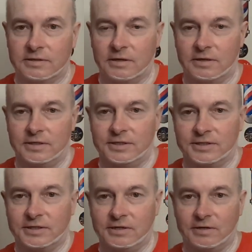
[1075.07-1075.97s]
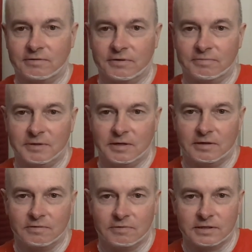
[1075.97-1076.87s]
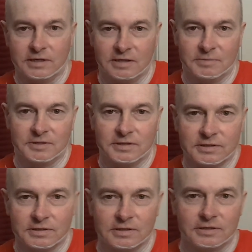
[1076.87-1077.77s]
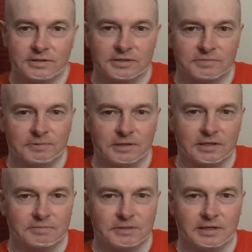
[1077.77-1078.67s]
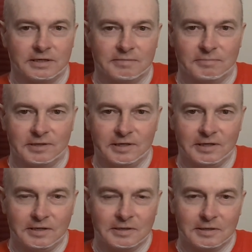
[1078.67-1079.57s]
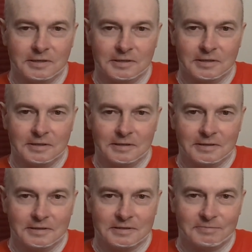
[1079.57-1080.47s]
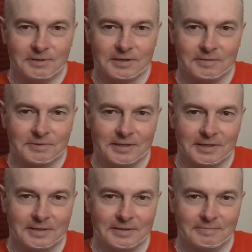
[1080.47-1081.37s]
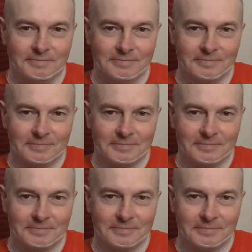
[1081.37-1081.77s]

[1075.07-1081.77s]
Sarge is here with me, and what time is it, Sarge? It's pickup time, buddy. It's pickup time.